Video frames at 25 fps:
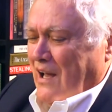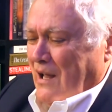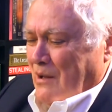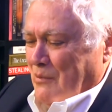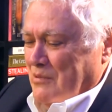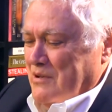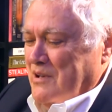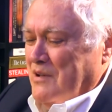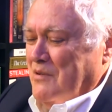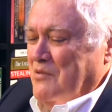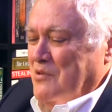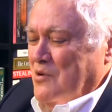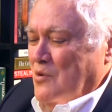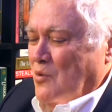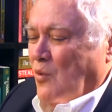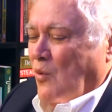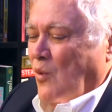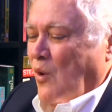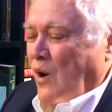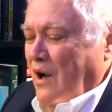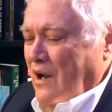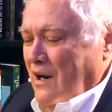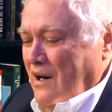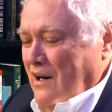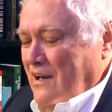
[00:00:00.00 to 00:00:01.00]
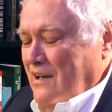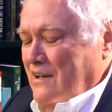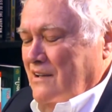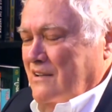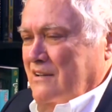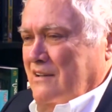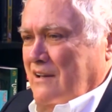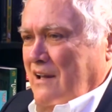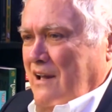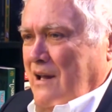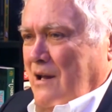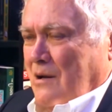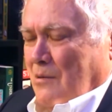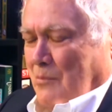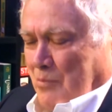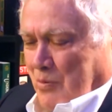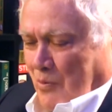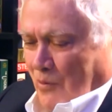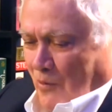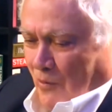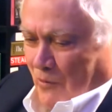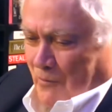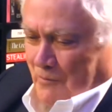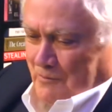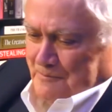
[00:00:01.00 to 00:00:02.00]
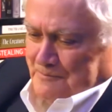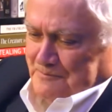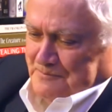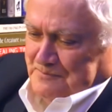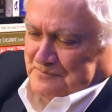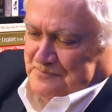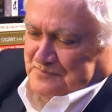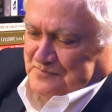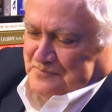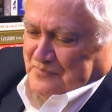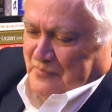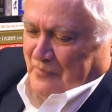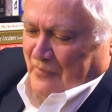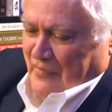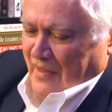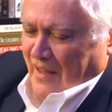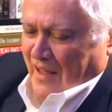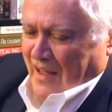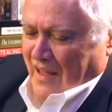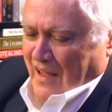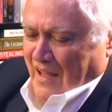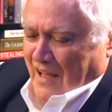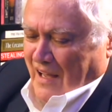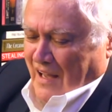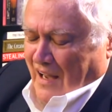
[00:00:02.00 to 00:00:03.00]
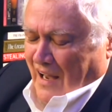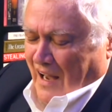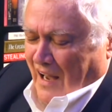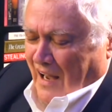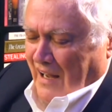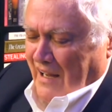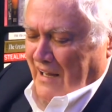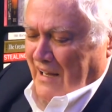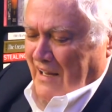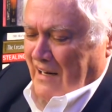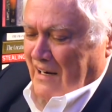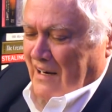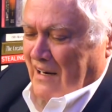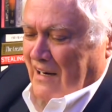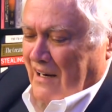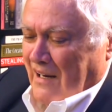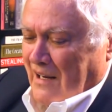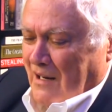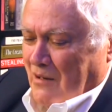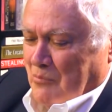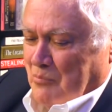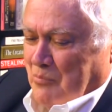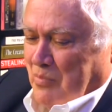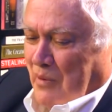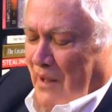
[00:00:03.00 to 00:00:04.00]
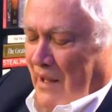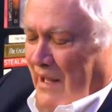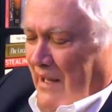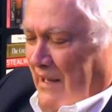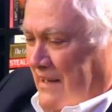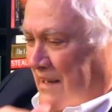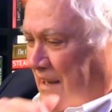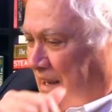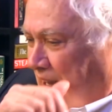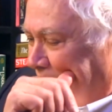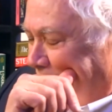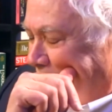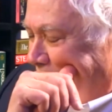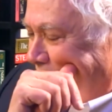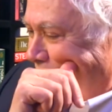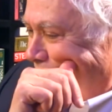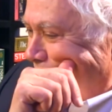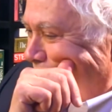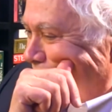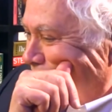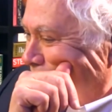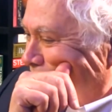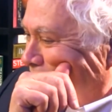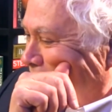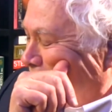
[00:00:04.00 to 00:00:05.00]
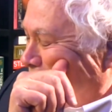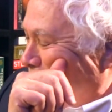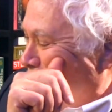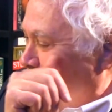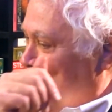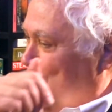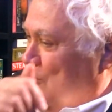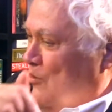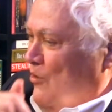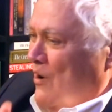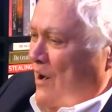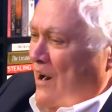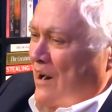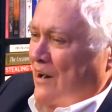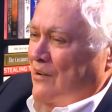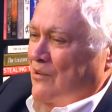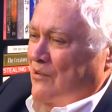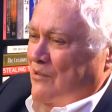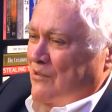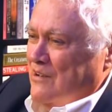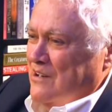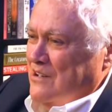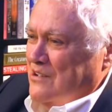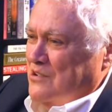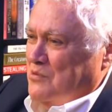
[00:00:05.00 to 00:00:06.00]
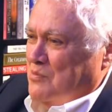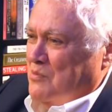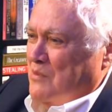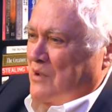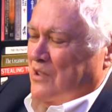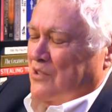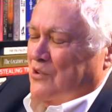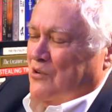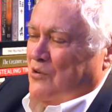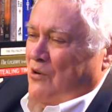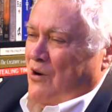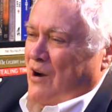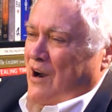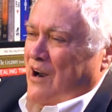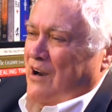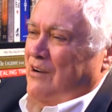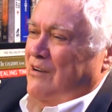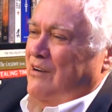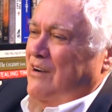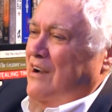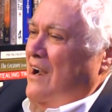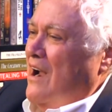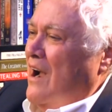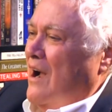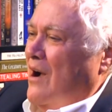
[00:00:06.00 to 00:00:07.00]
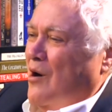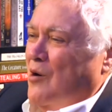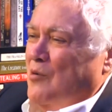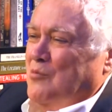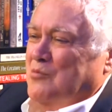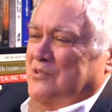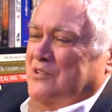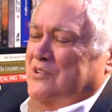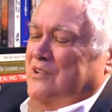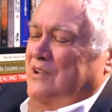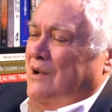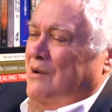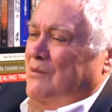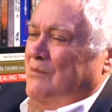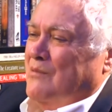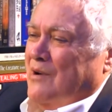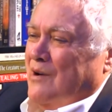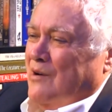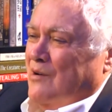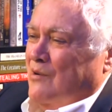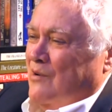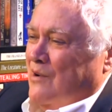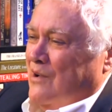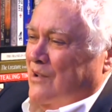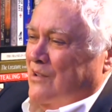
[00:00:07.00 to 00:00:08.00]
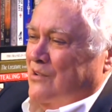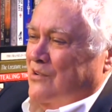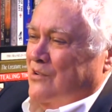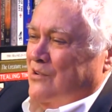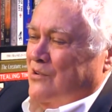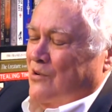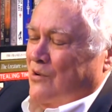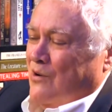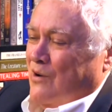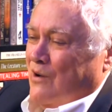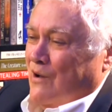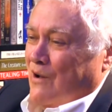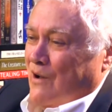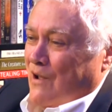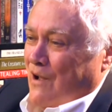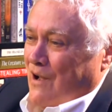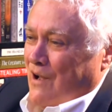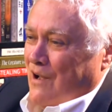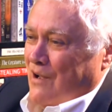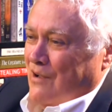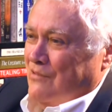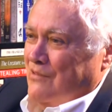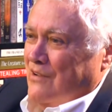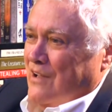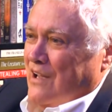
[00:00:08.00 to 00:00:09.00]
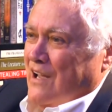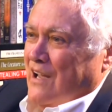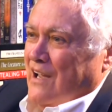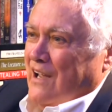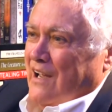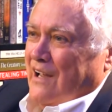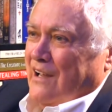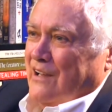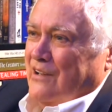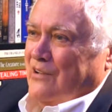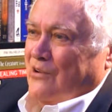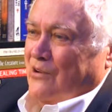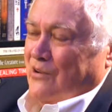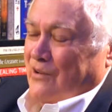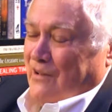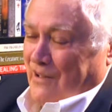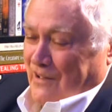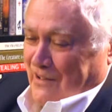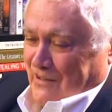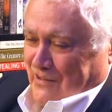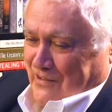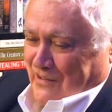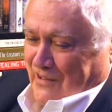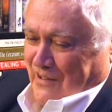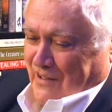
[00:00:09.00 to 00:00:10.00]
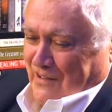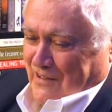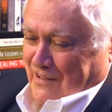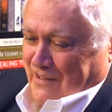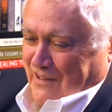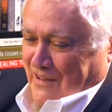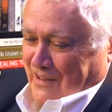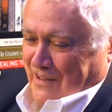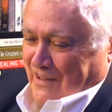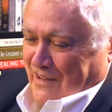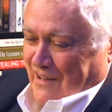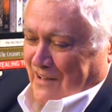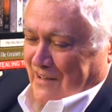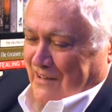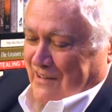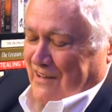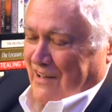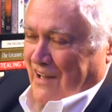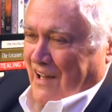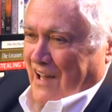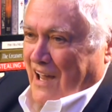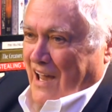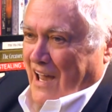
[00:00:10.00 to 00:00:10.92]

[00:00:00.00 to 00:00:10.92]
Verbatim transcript: Let me give you one example. I had a little black kid named Gregory Smith. Gregory, I hope somehow or other you're alive and you're listening to this.